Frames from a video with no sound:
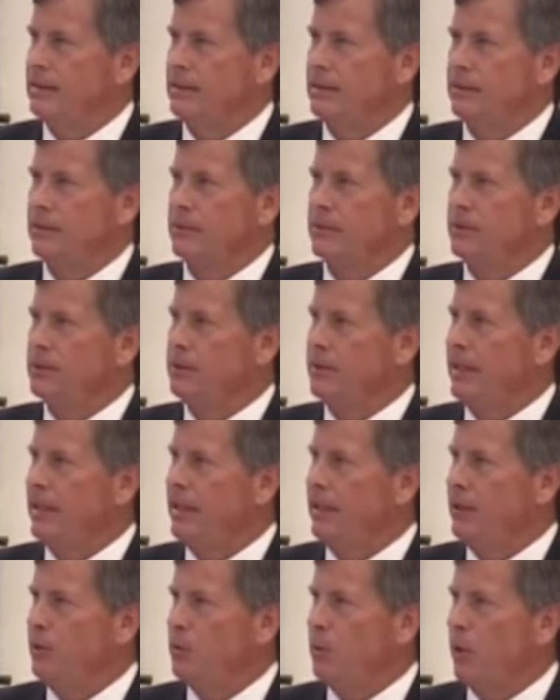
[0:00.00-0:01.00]
to
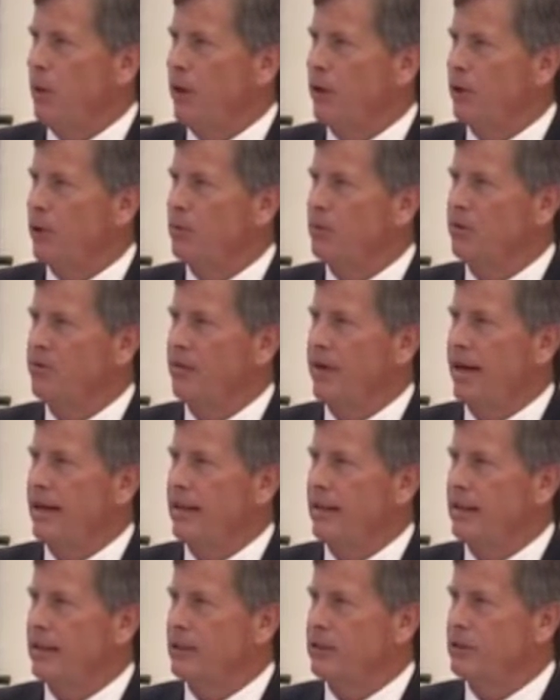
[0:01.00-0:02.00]
heat water, provide
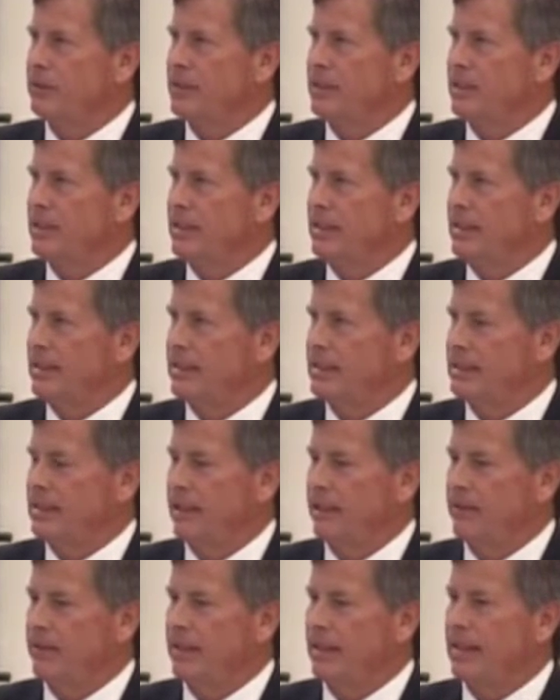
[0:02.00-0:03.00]
electricity,
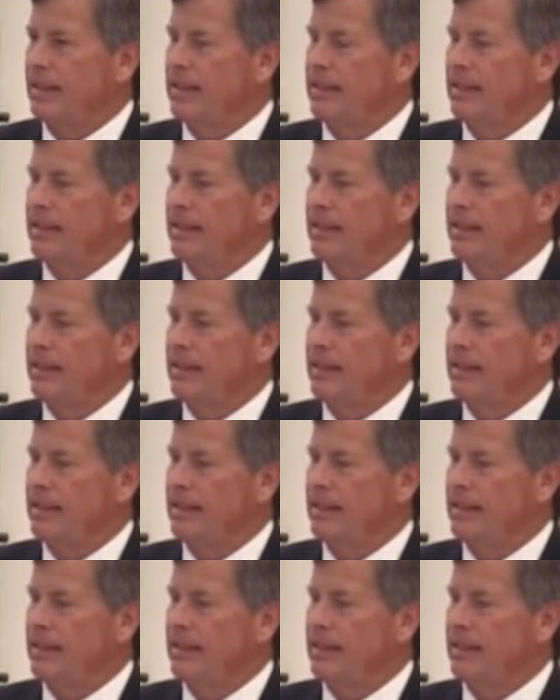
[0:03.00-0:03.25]
etc.